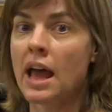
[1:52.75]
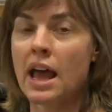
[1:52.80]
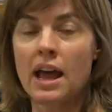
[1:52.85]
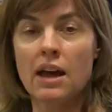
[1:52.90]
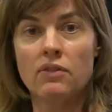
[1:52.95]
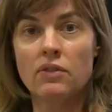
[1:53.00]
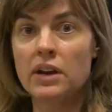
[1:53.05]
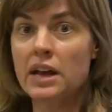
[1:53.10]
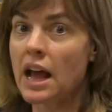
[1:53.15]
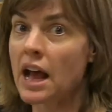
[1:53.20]

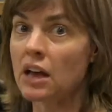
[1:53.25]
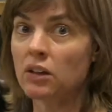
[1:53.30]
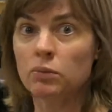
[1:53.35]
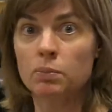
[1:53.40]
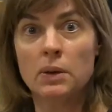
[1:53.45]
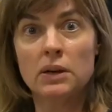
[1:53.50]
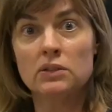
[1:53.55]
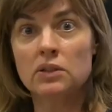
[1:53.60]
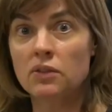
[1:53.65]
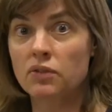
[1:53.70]
every
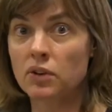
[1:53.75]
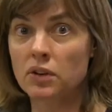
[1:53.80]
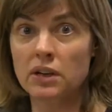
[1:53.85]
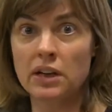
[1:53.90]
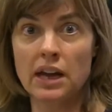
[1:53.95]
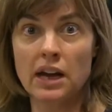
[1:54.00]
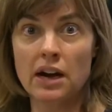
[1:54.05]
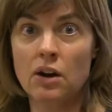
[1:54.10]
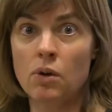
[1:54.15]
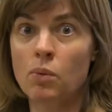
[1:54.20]
aspect of her
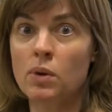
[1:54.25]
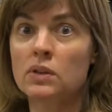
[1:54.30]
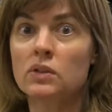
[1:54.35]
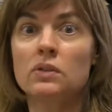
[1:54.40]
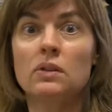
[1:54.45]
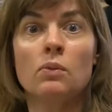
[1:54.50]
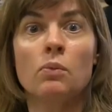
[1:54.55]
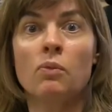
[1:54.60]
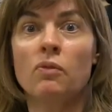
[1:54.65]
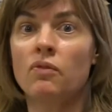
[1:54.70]
care
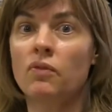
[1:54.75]
was